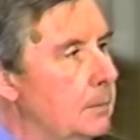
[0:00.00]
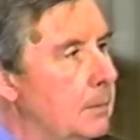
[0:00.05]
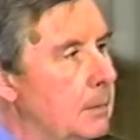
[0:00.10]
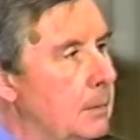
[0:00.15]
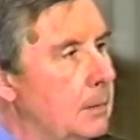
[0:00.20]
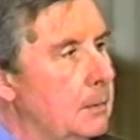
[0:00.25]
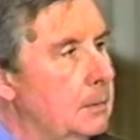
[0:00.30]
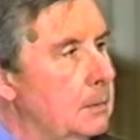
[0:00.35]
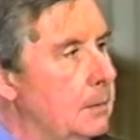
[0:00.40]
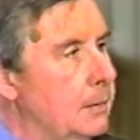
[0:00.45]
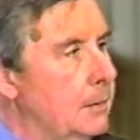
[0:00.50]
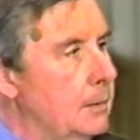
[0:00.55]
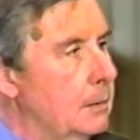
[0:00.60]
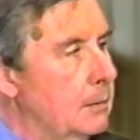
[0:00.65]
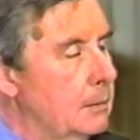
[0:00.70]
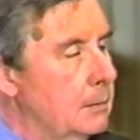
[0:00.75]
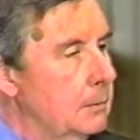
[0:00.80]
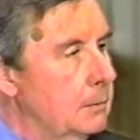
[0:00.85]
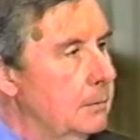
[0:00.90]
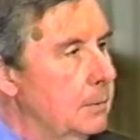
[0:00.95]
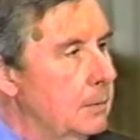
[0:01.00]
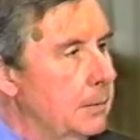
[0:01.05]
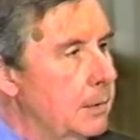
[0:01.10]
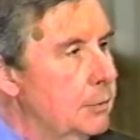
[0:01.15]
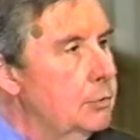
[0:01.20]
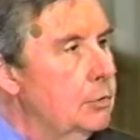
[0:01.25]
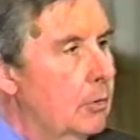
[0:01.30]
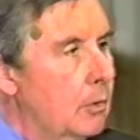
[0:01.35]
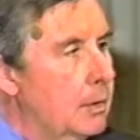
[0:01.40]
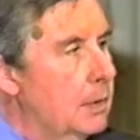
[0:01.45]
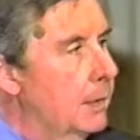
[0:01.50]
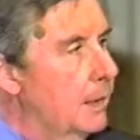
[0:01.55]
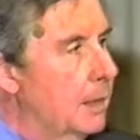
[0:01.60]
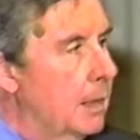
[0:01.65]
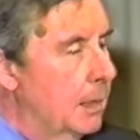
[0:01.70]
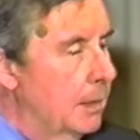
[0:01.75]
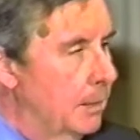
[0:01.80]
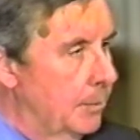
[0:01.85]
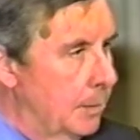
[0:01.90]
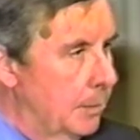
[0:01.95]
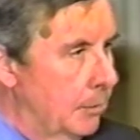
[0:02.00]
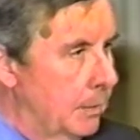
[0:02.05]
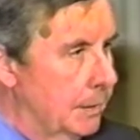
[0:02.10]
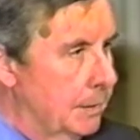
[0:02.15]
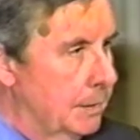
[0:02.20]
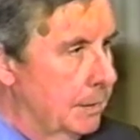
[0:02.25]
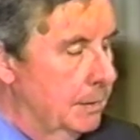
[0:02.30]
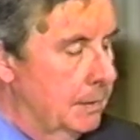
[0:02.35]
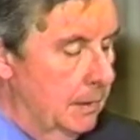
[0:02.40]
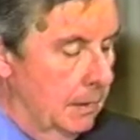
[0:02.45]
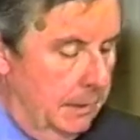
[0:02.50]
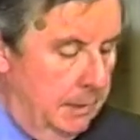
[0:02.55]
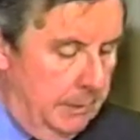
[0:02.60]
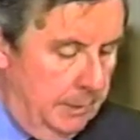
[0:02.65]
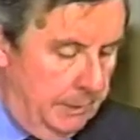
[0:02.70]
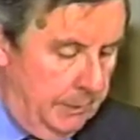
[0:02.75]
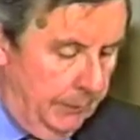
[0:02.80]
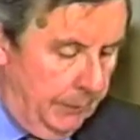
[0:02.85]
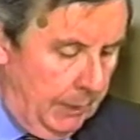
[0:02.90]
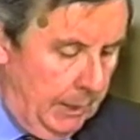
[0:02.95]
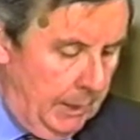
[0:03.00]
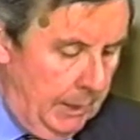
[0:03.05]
Uh, uh, historically non-immigrant societies